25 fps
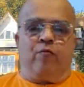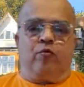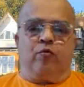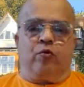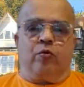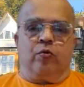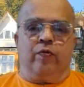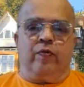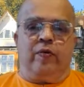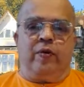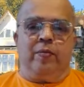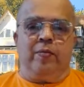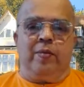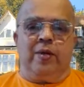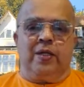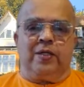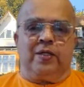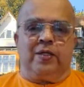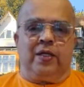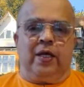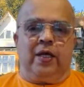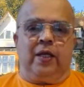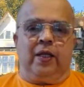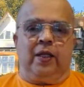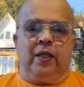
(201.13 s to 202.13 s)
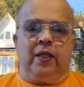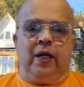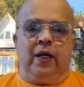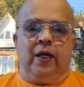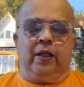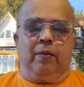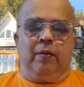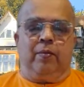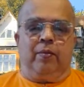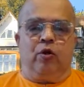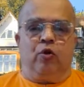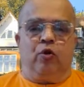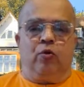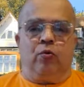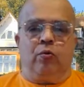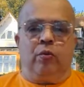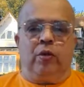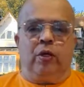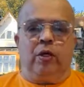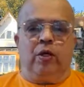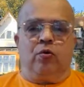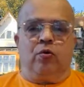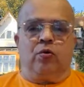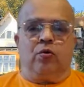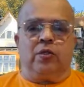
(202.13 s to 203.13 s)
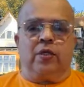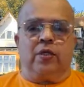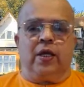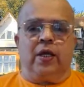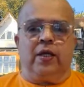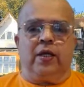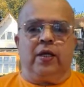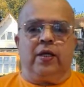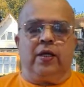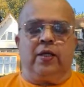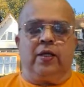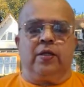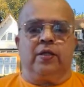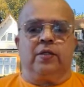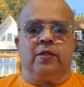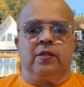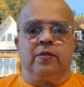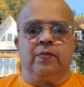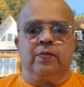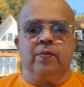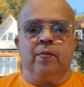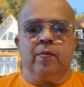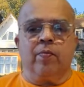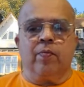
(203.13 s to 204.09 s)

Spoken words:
So we may say that the Manomaya Kosha is